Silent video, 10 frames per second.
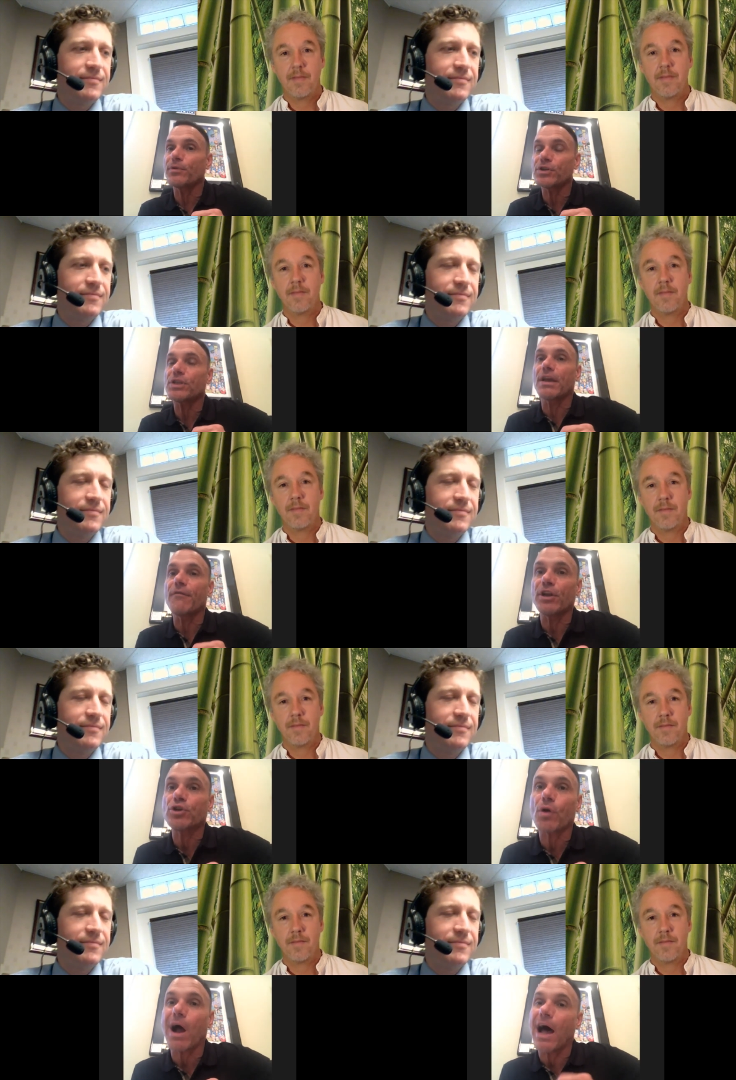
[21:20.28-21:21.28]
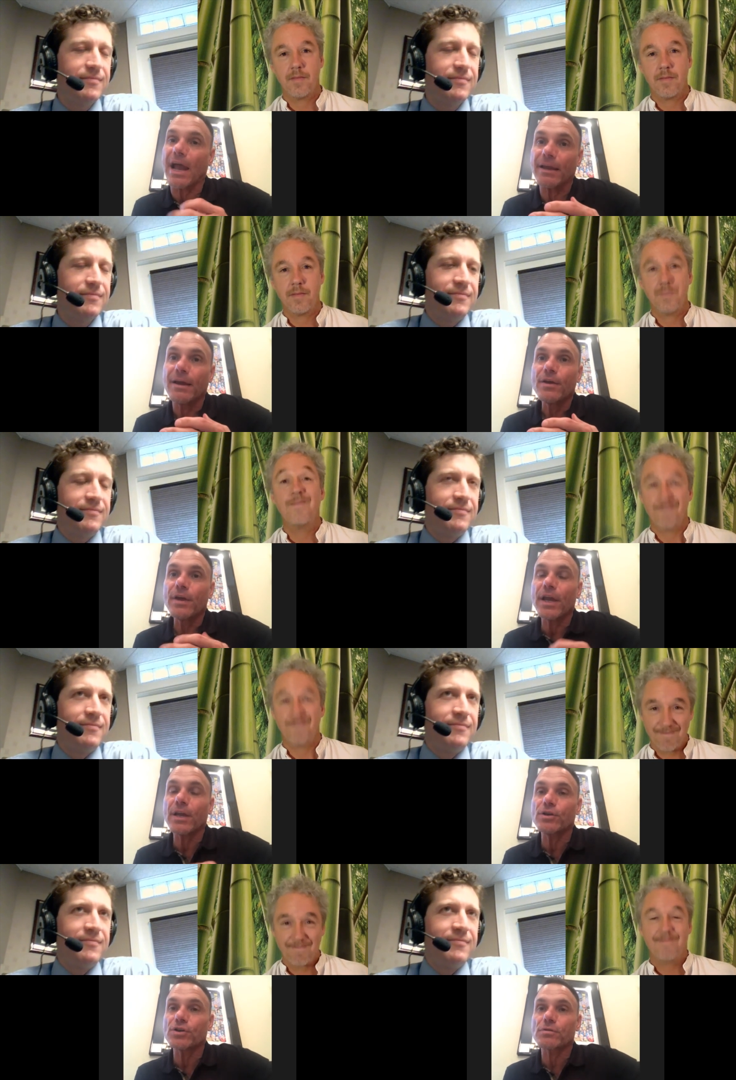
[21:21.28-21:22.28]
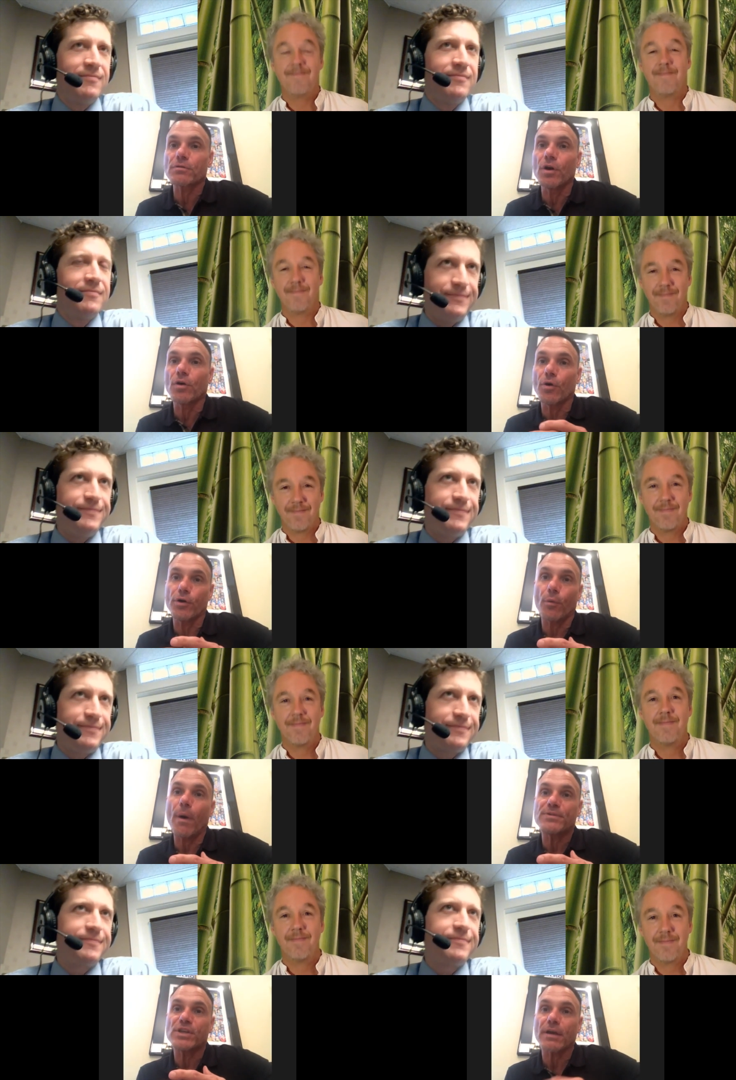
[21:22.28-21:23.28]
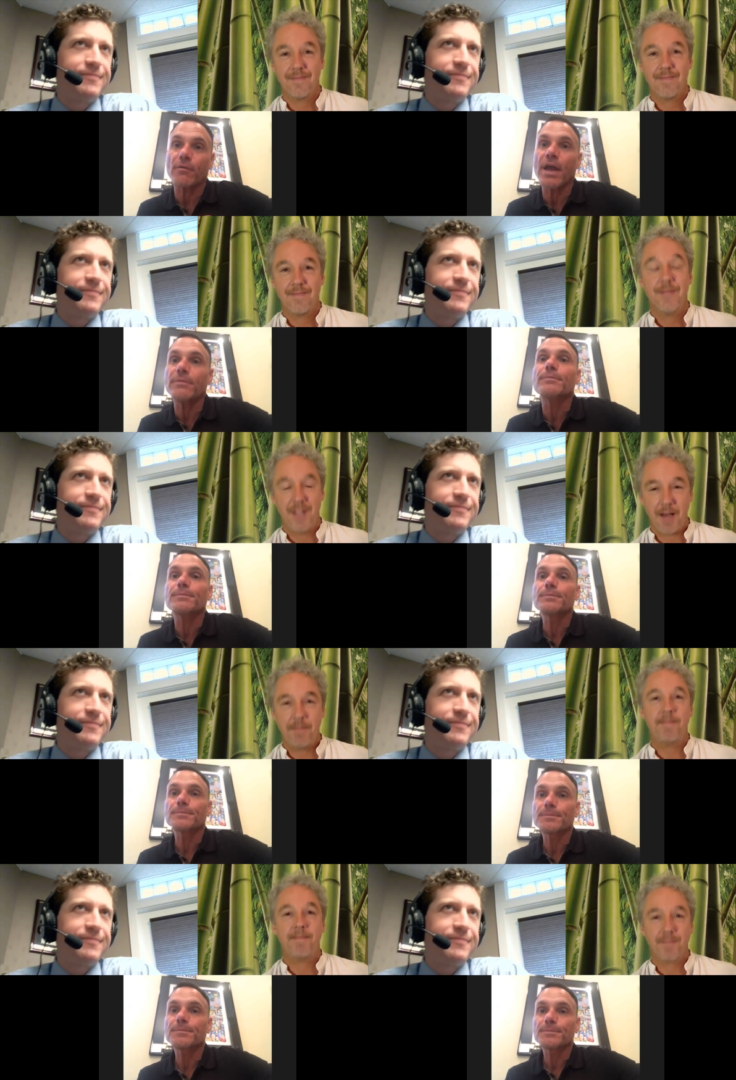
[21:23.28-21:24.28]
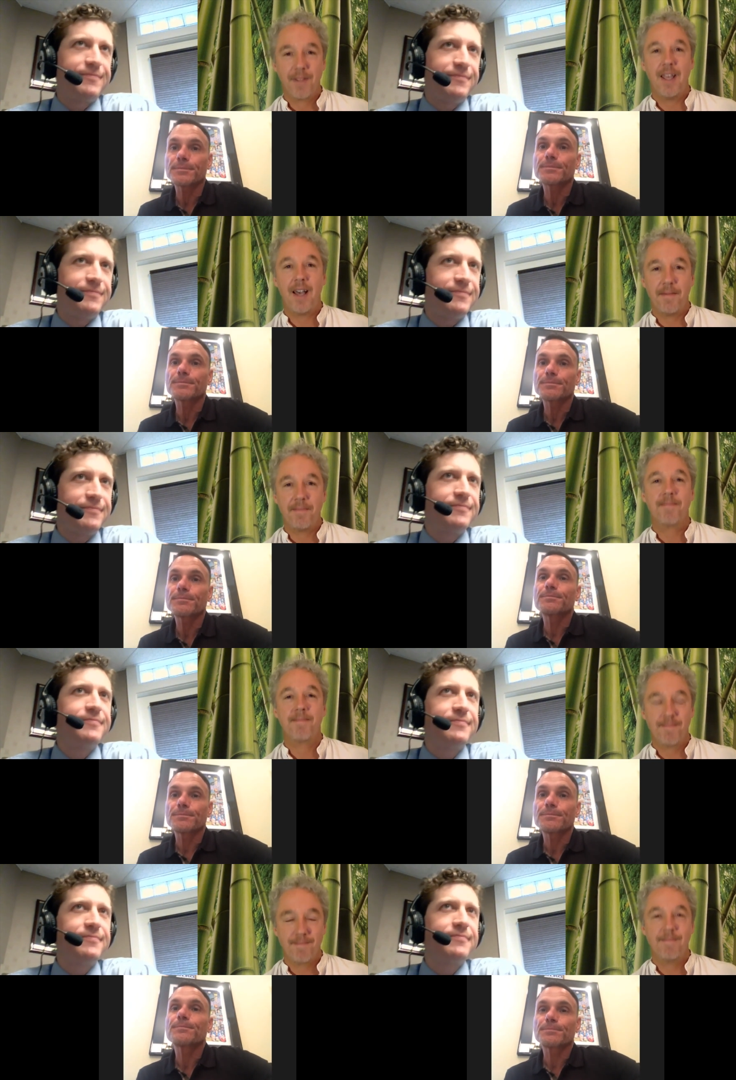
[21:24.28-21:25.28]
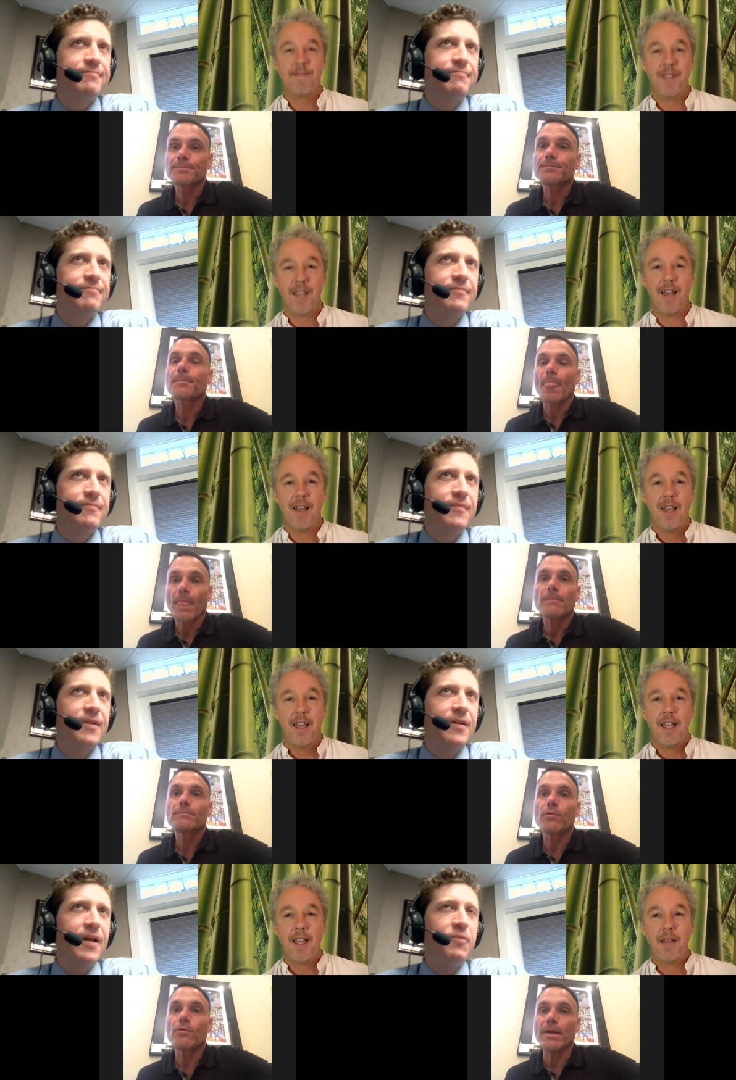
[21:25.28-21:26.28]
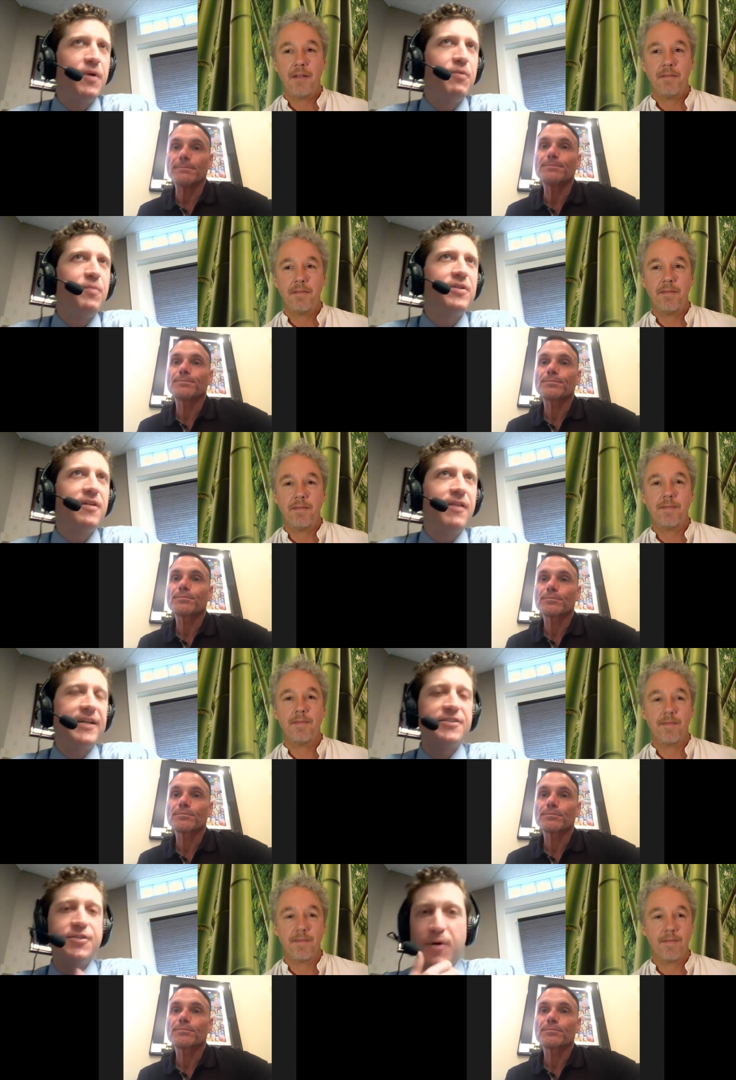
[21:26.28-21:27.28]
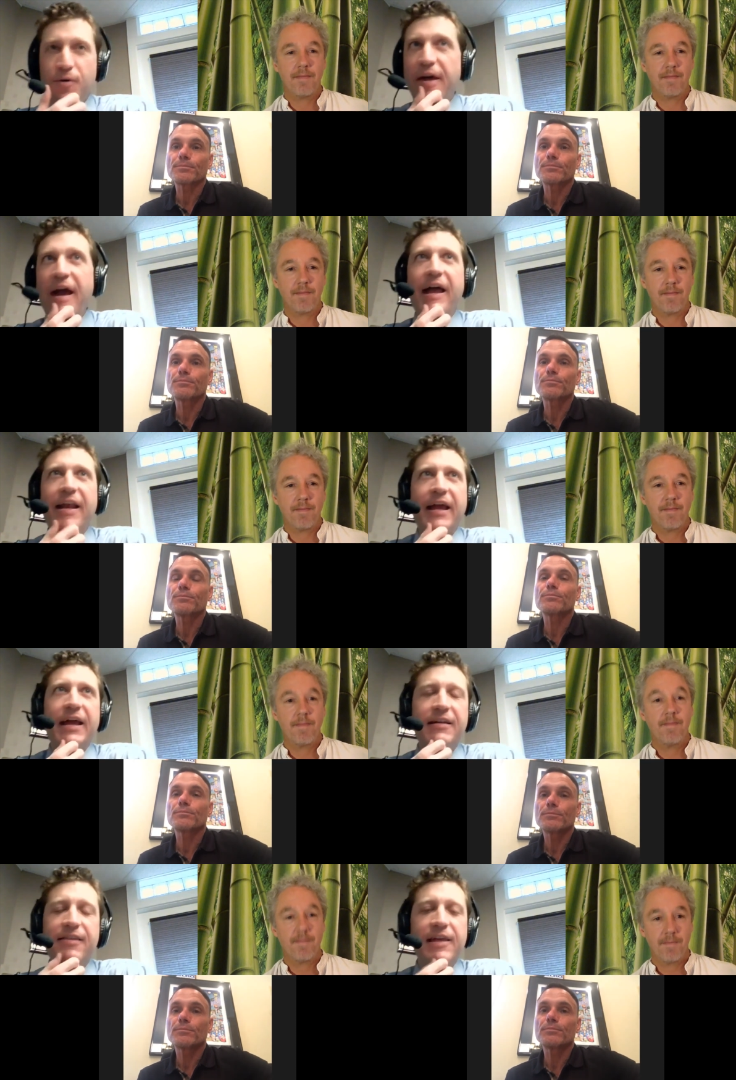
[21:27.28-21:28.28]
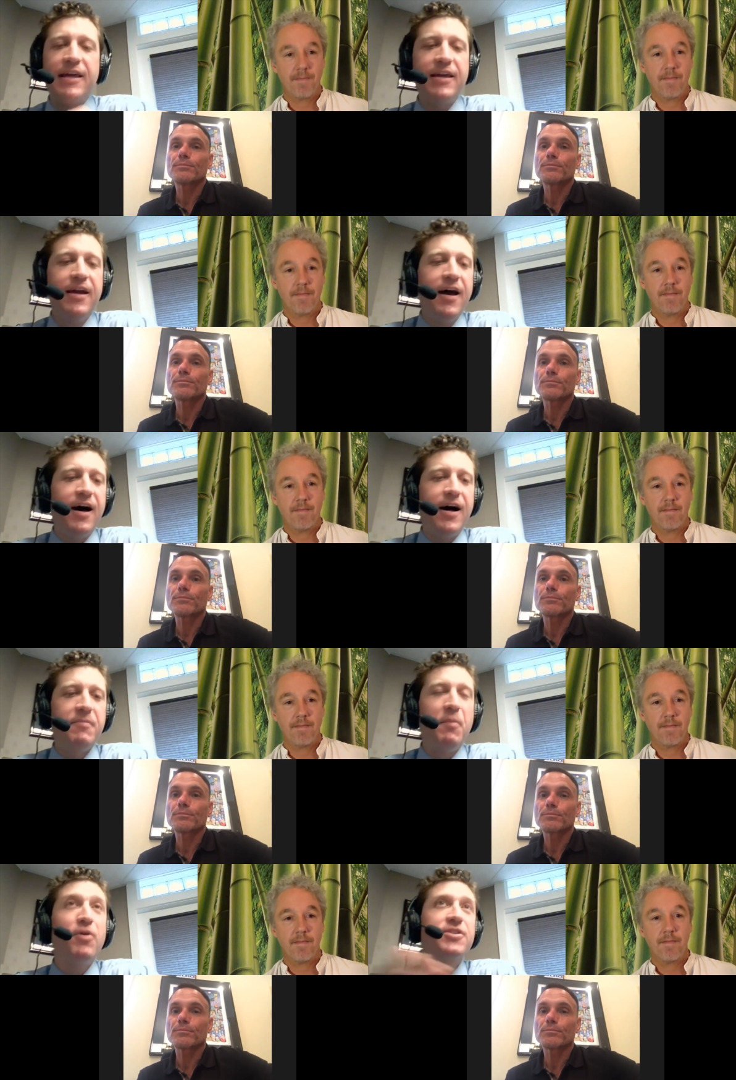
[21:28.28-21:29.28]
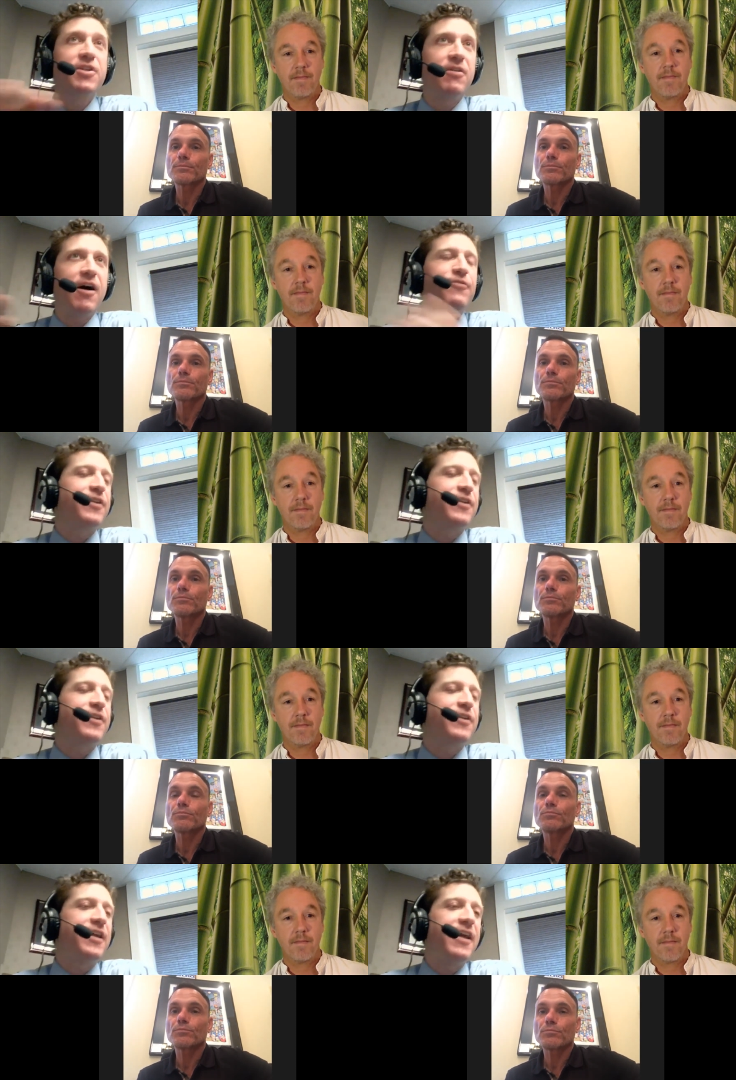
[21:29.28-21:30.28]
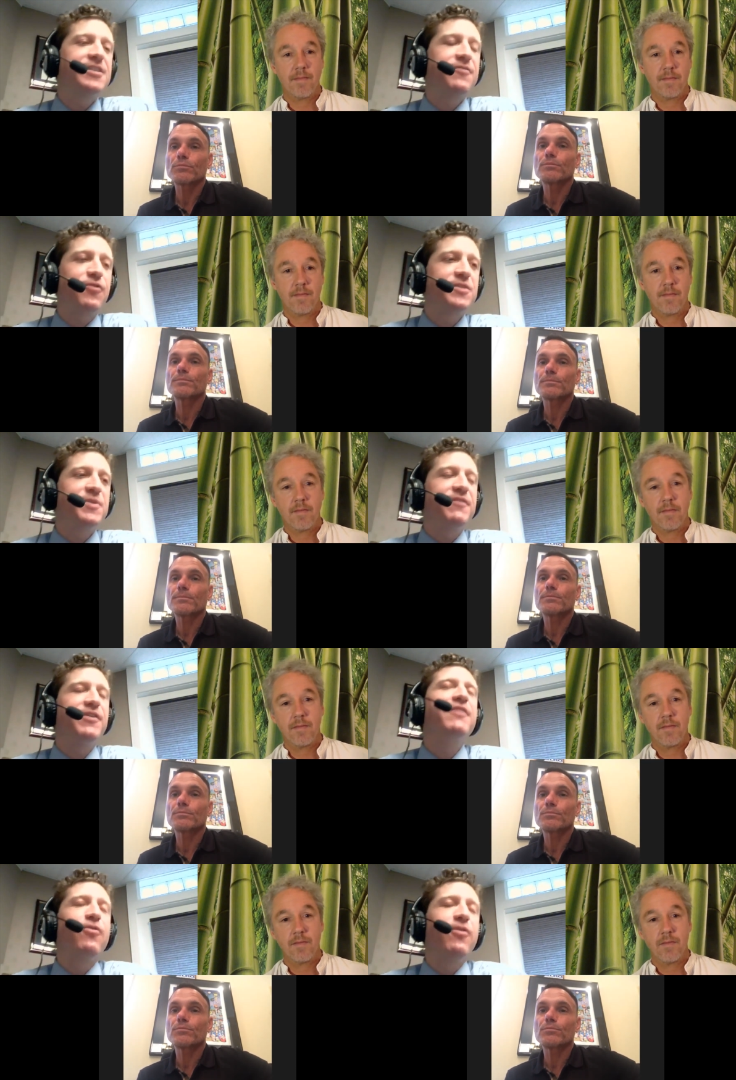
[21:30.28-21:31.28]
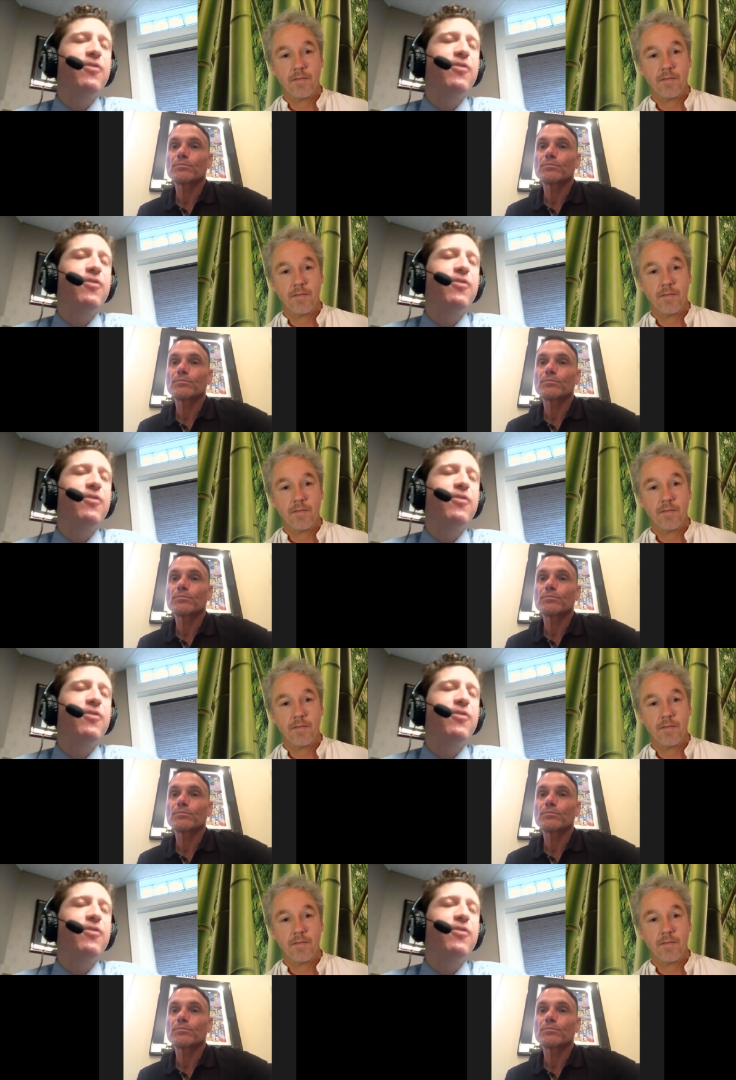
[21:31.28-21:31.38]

Speaker 1: to give it a try. They can just, you know, go to your website, right? Yep. Yeah. Yeah. Yeah.
Speaker 2: we'll put the links to both that and the um, most current offering he has for specifically for